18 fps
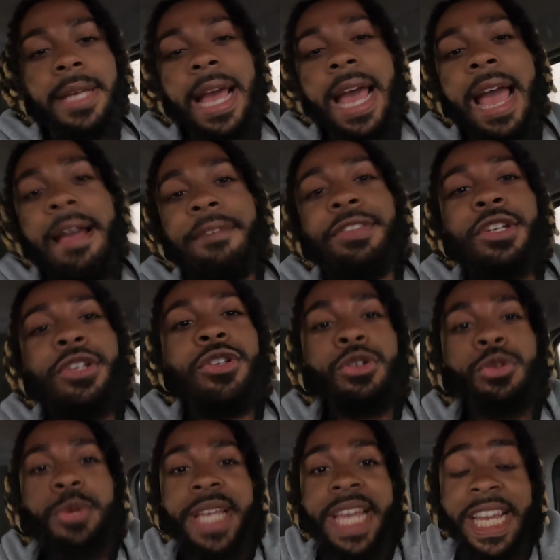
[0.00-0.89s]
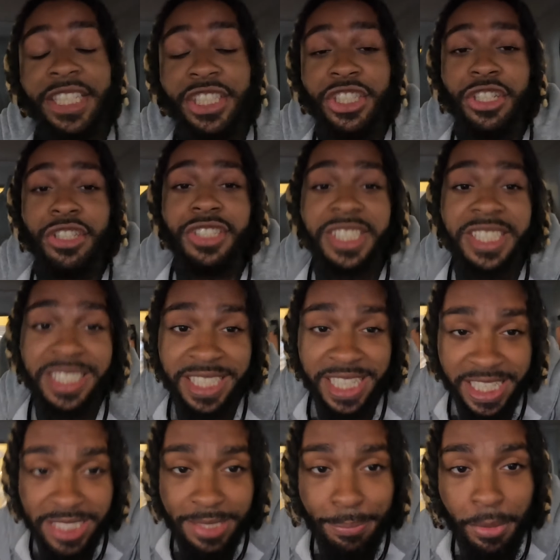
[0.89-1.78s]
after you get your
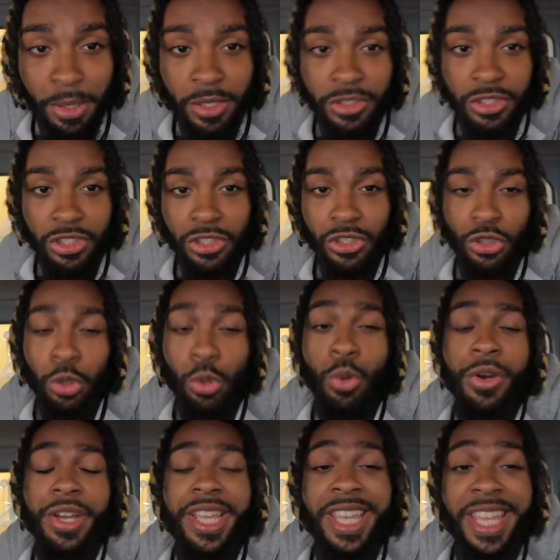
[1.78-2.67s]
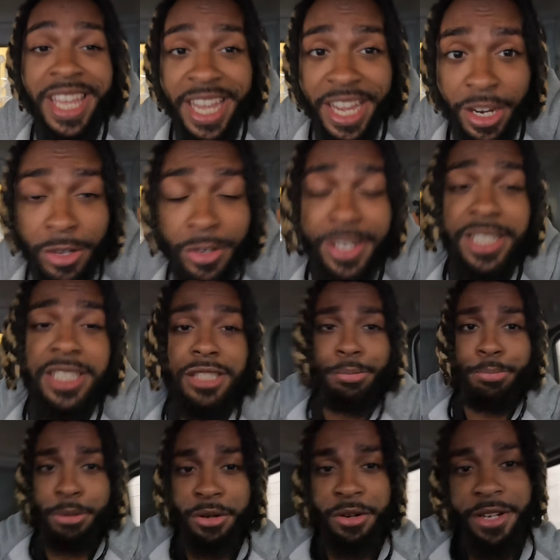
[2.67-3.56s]
6 months to a year
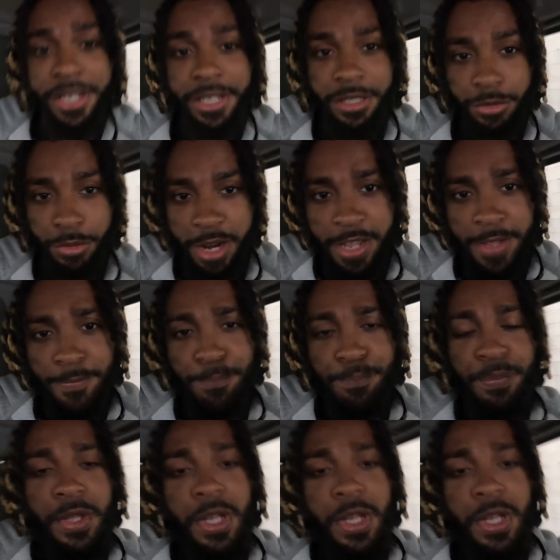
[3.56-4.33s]
experience, right?